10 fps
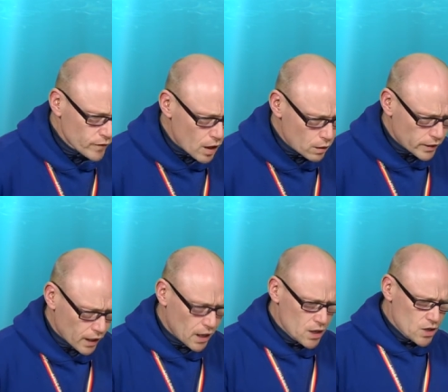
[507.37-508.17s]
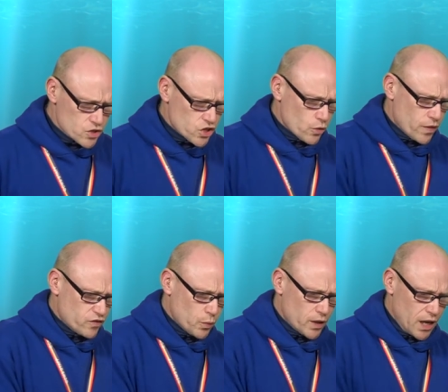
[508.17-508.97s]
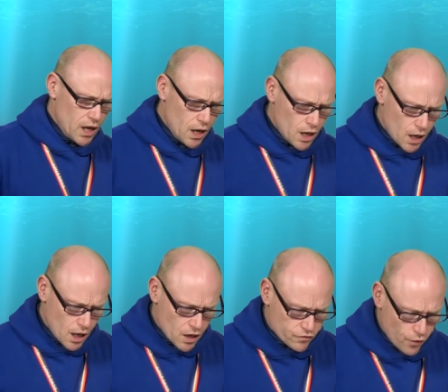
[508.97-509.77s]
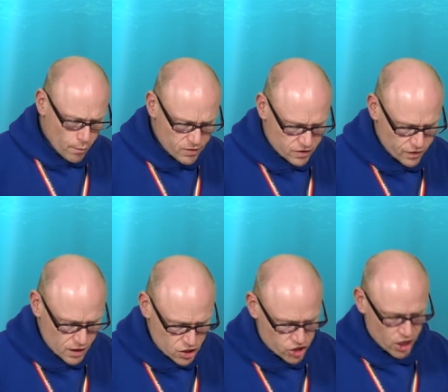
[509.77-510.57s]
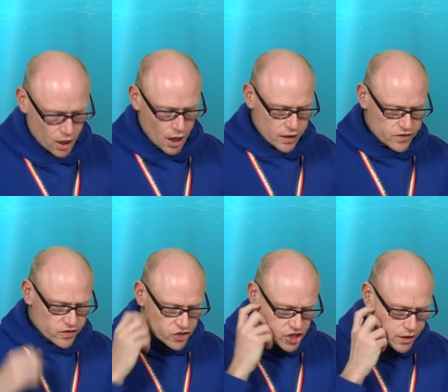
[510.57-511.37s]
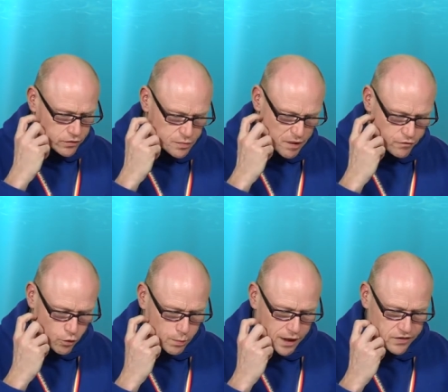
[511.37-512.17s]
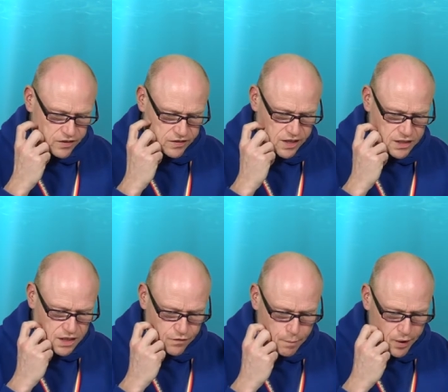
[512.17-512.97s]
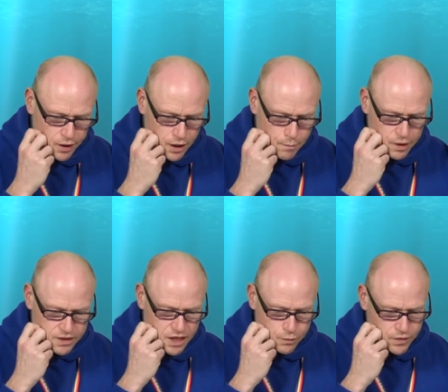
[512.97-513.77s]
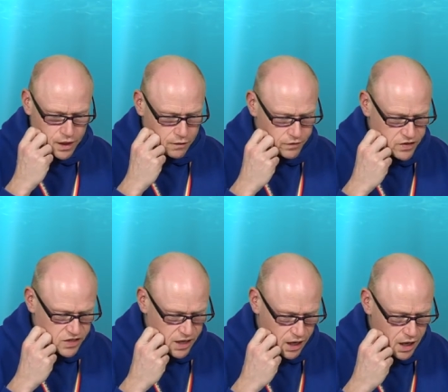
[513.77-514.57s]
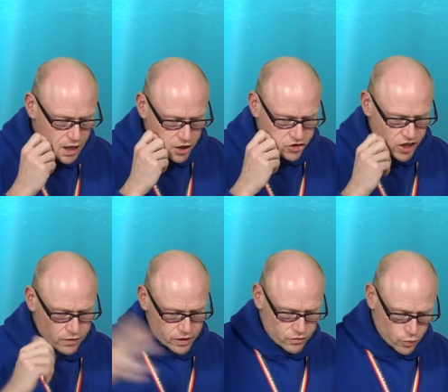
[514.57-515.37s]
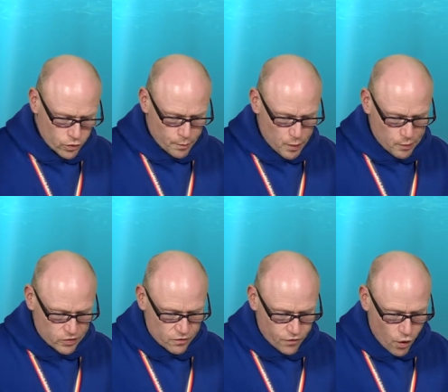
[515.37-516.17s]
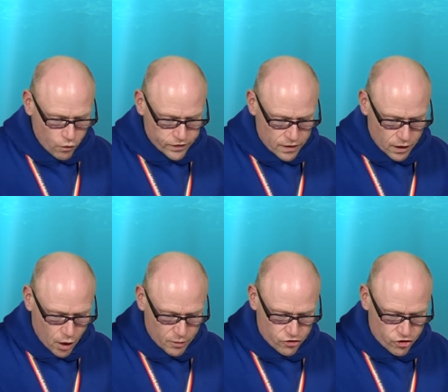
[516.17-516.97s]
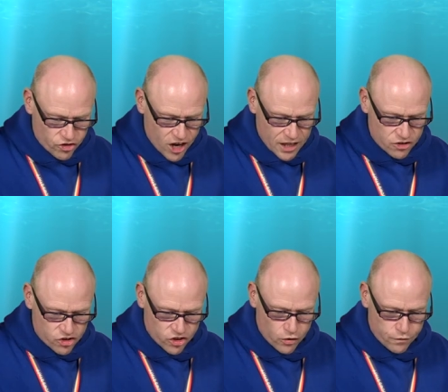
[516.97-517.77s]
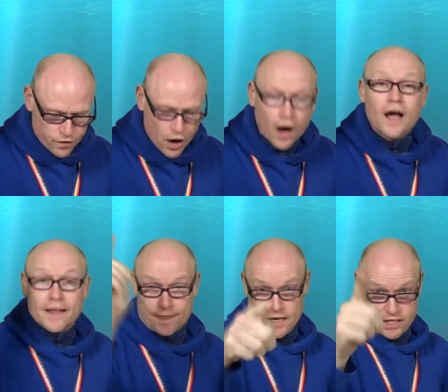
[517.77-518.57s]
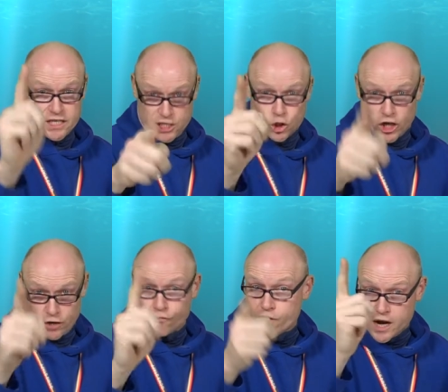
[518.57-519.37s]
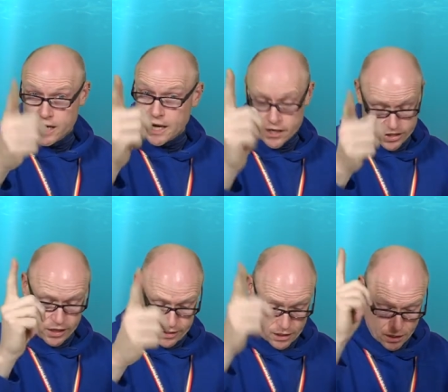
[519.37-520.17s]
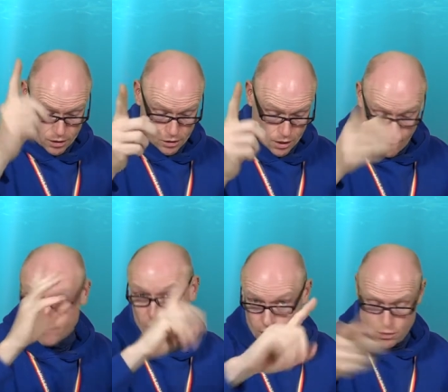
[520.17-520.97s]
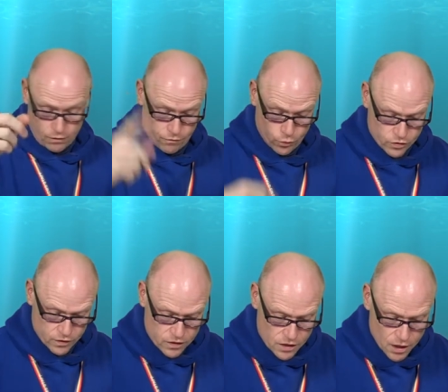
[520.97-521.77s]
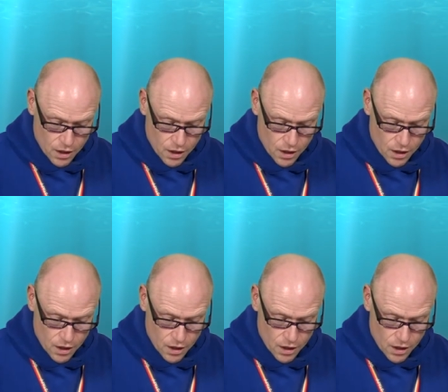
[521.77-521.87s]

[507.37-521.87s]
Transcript: Okay, so this one is from Mr. Veach. He says, a shout out to my form class 6ND for brightening up my day with their lovely singing. Shout out to all the pupils involved in the commentary challenge so far. This is looking really exciting and good, and I'm really looking forward to this.